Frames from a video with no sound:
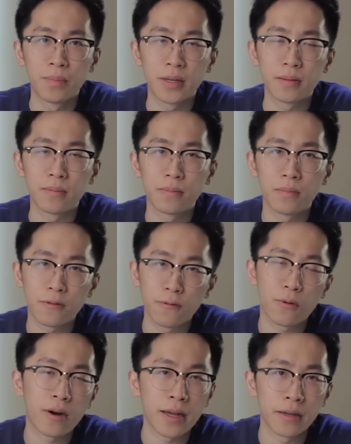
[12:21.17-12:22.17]
But
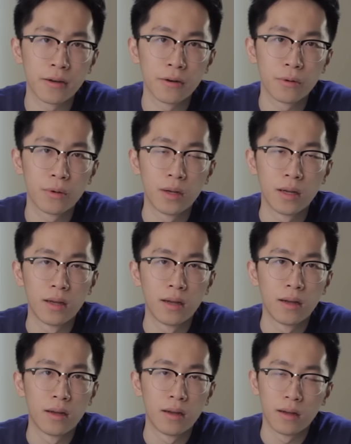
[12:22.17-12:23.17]
before I go,
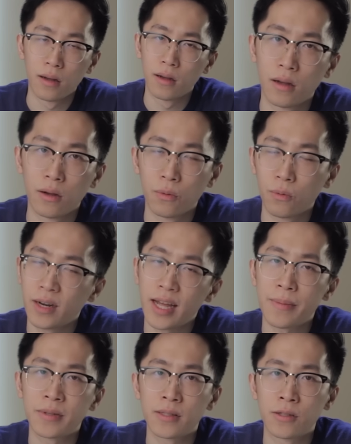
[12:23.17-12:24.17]
what
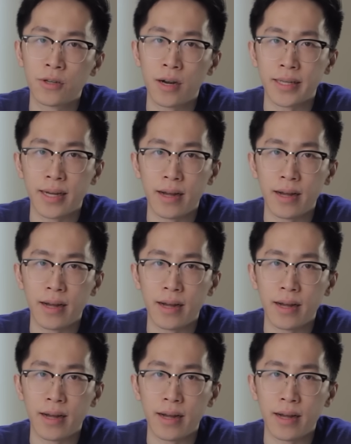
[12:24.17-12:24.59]
happens to Jony